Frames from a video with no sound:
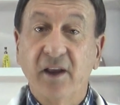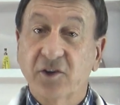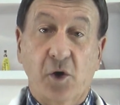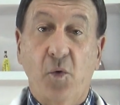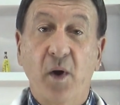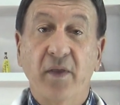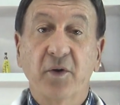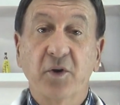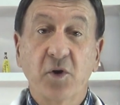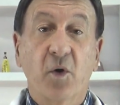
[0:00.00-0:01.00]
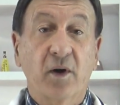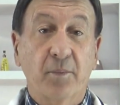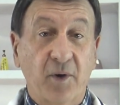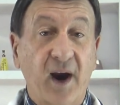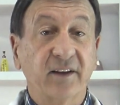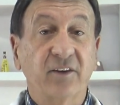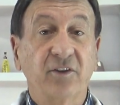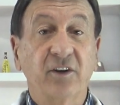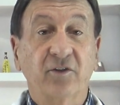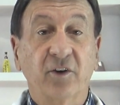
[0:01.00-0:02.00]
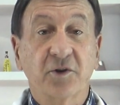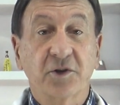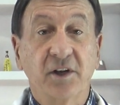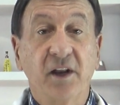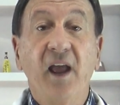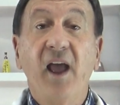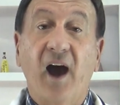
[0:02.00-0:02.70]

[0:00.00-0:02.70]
So whether you're a practicing surgeon,